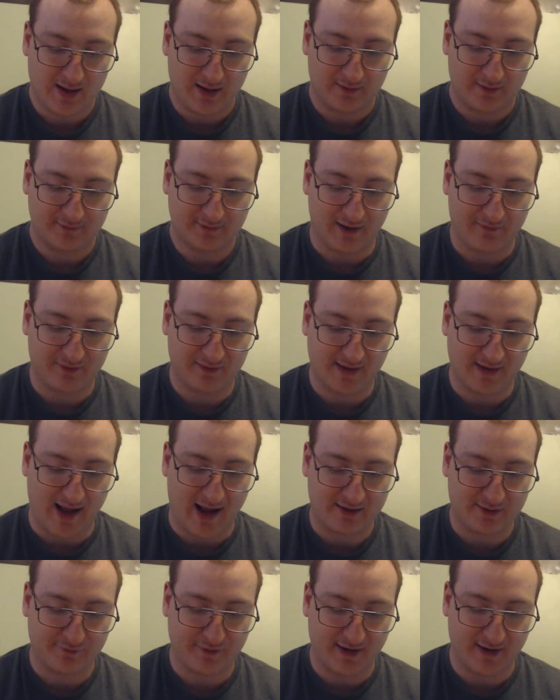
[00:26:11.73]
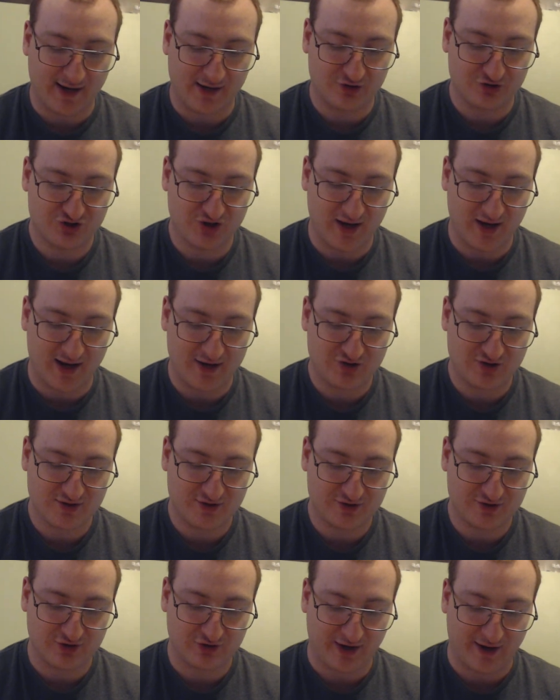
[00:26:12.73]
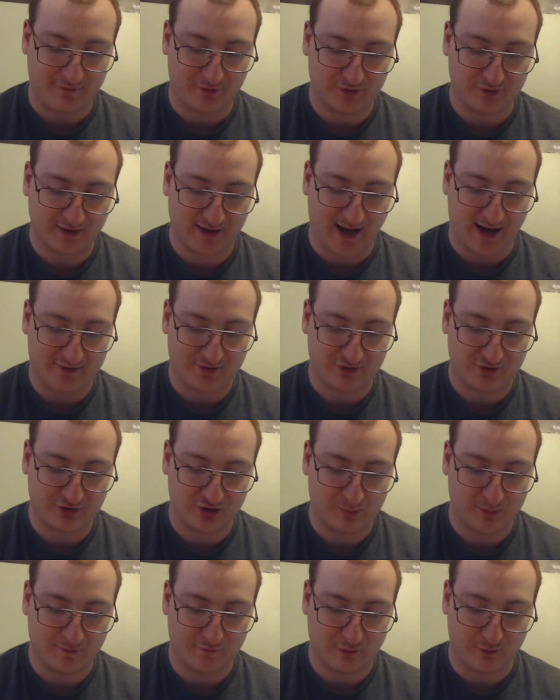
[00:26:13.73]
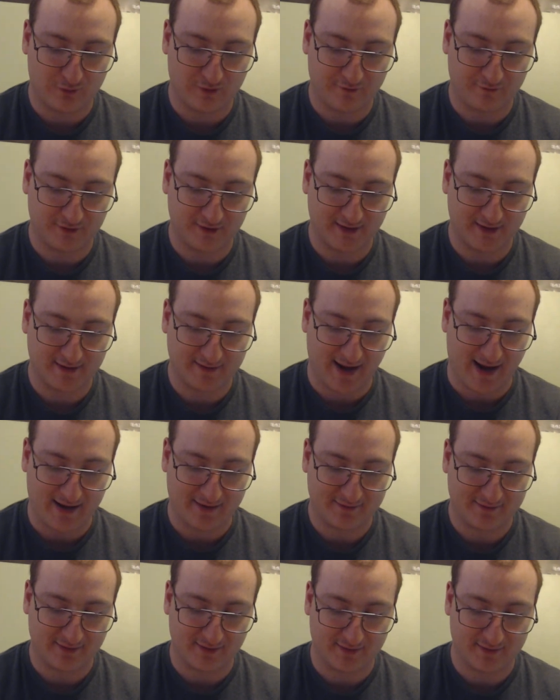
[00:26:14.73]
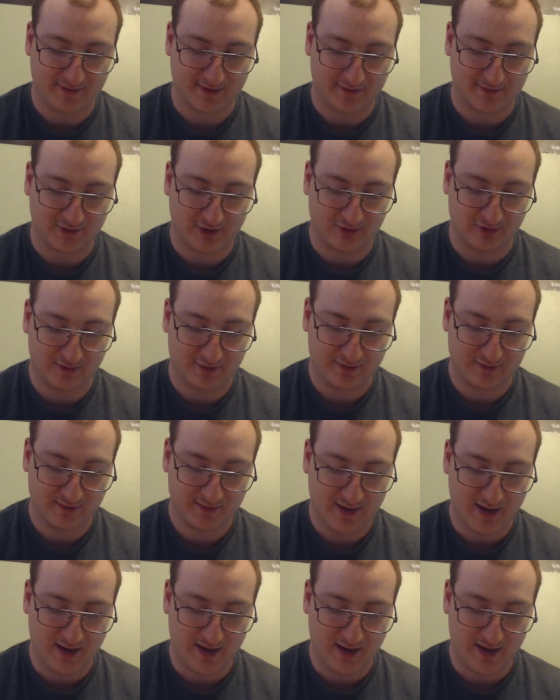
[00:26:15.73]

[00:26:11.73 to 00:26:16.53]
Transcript: Devin, activate energy engines to travel to Cassando before the fleet attacks us, said Douglas.